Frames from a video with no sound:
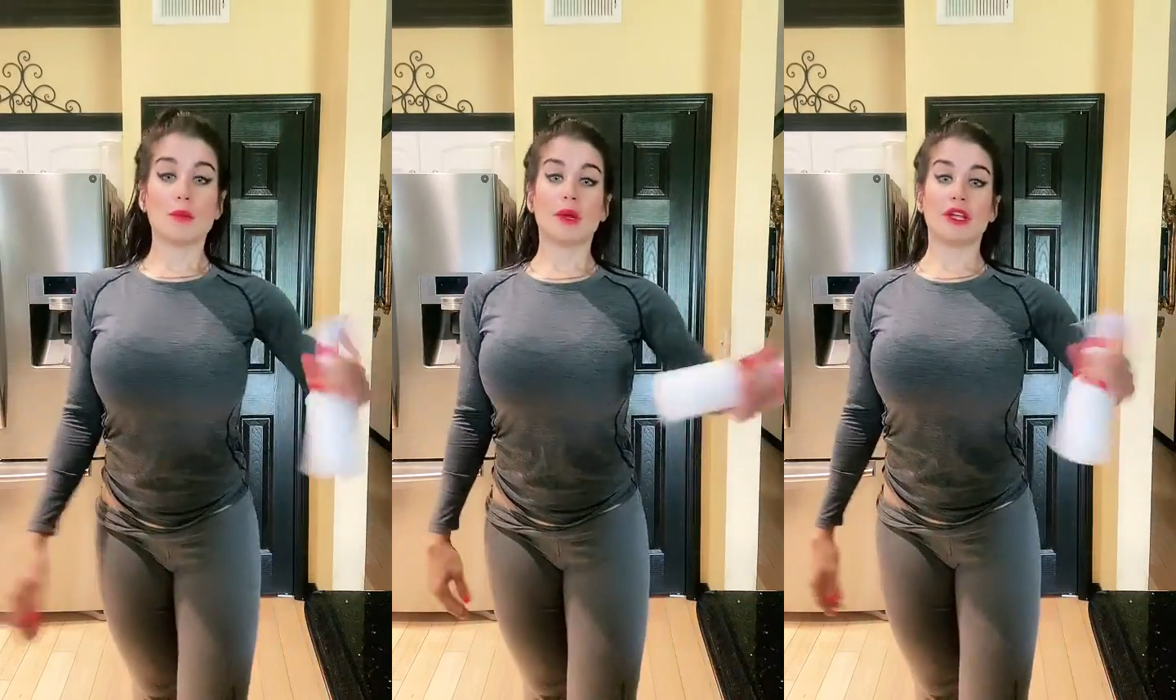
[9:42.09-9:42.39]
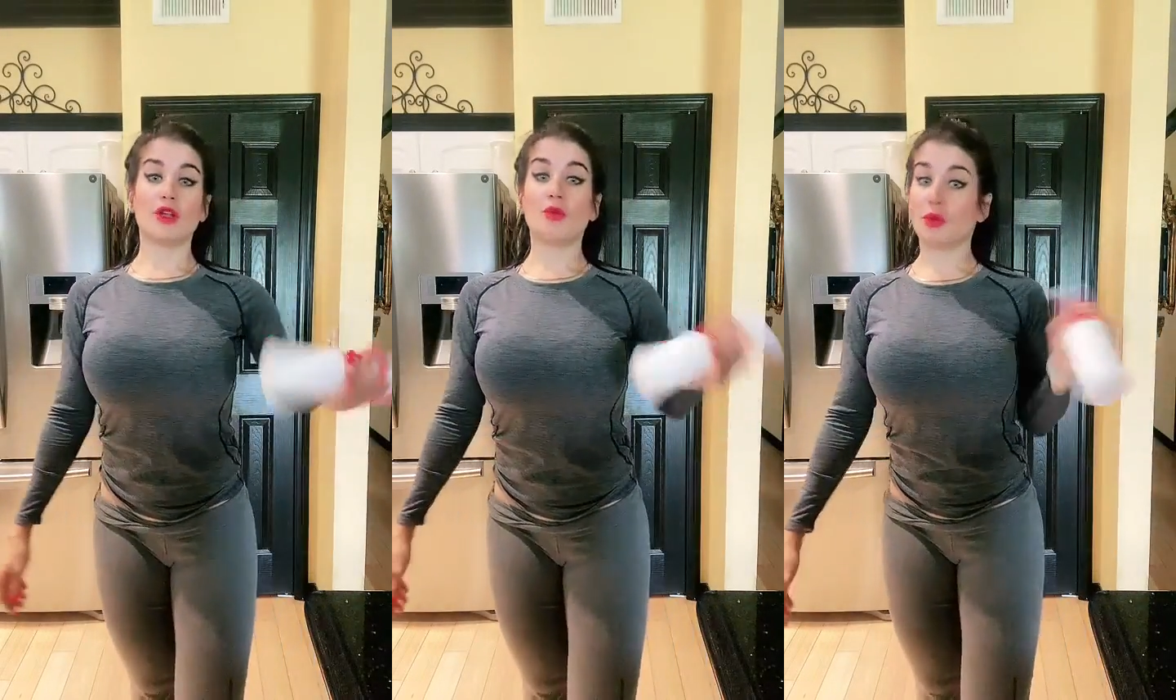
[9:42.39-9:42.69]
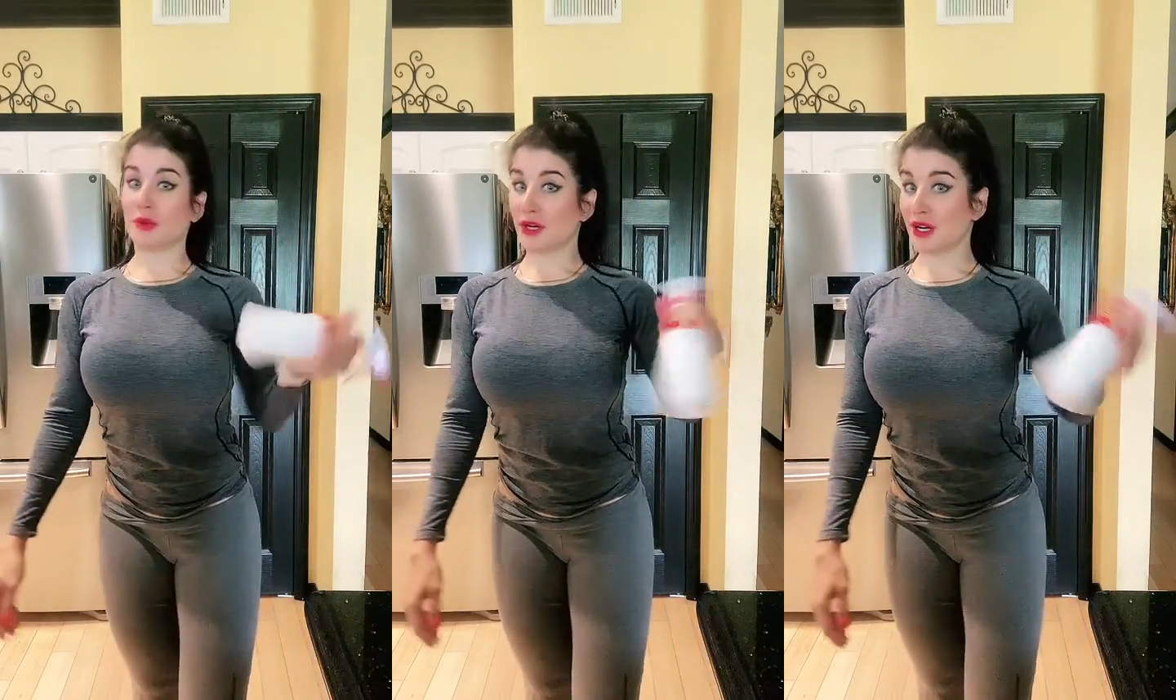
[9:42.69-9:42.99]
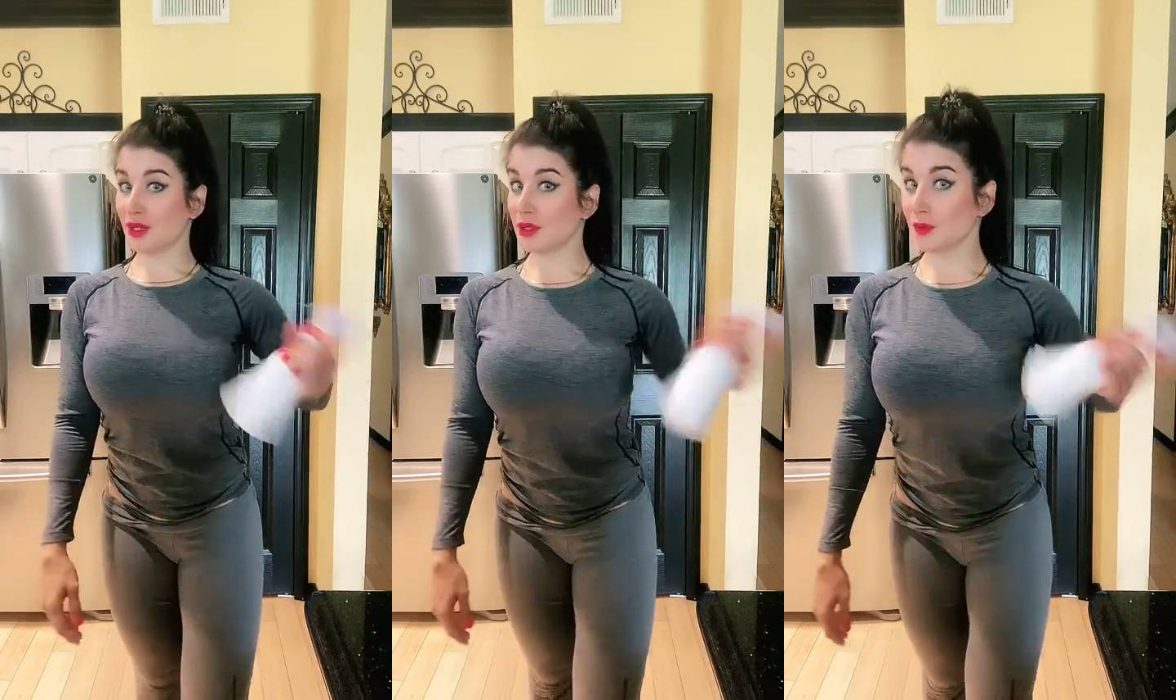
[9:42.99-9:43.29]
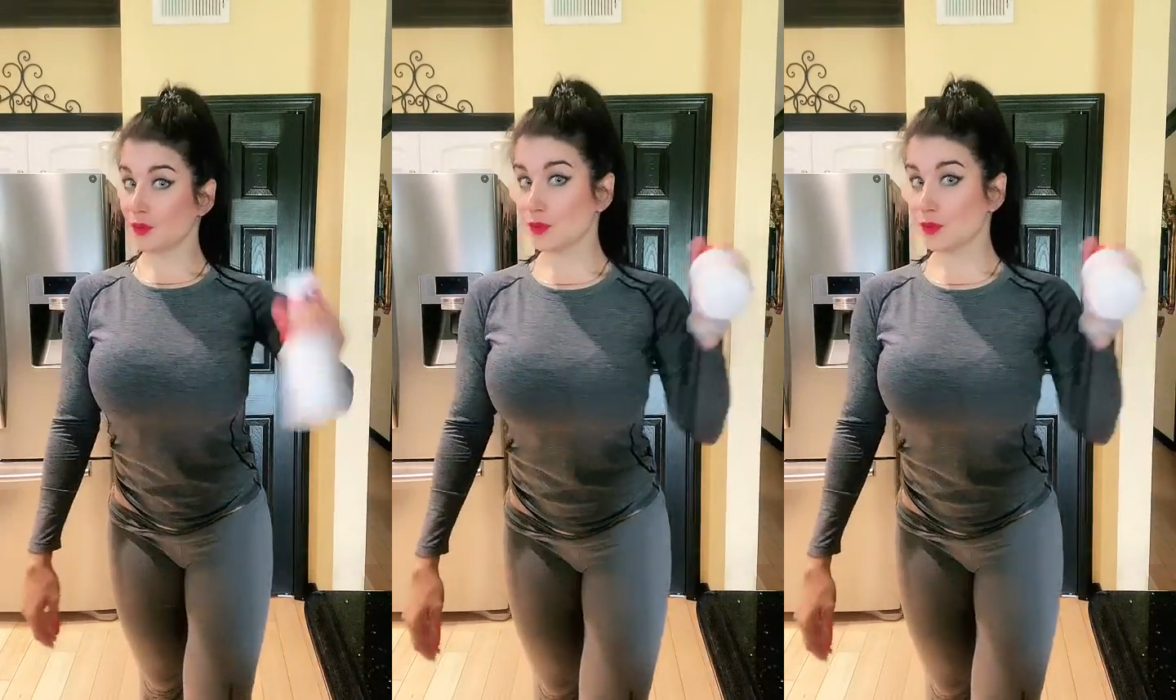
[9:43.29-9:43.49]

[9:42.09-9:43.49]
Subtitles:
my yellow plumerias.